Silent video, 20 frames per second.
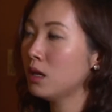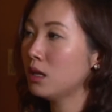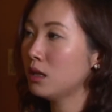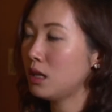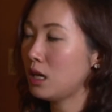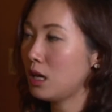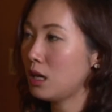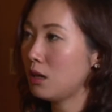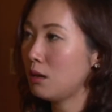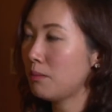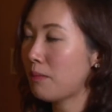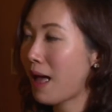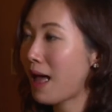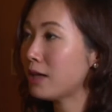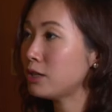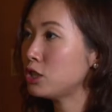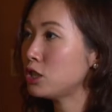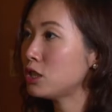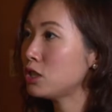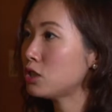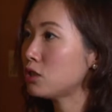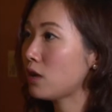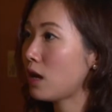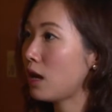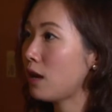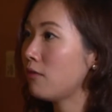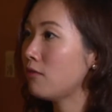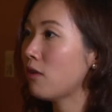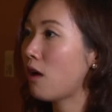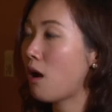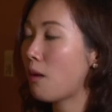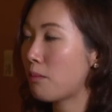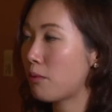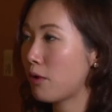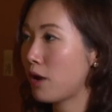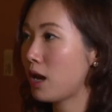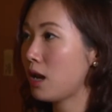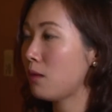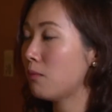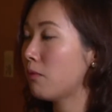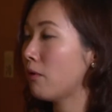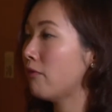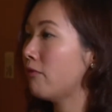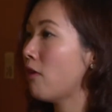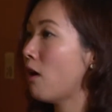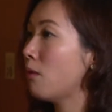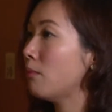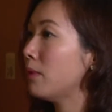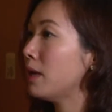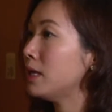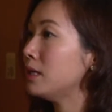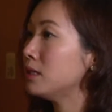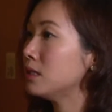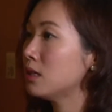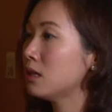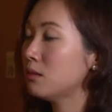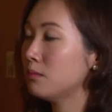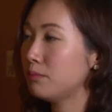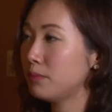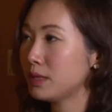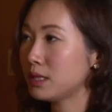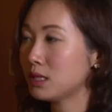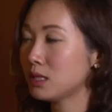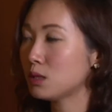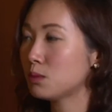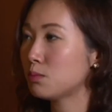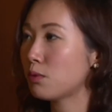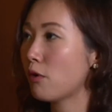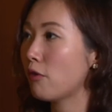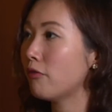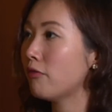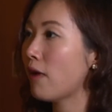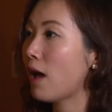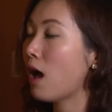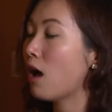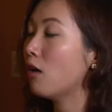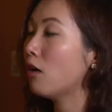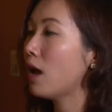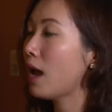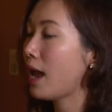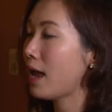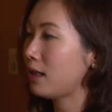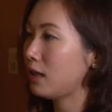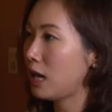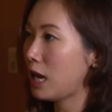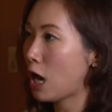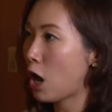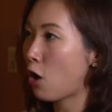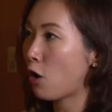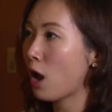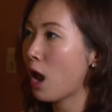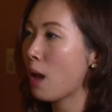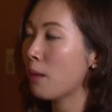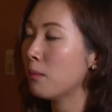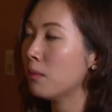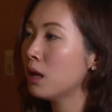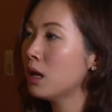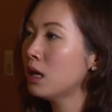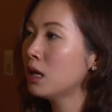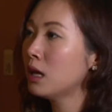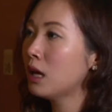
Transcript: the balance sheet strength, operating performance, business profile, and ERM,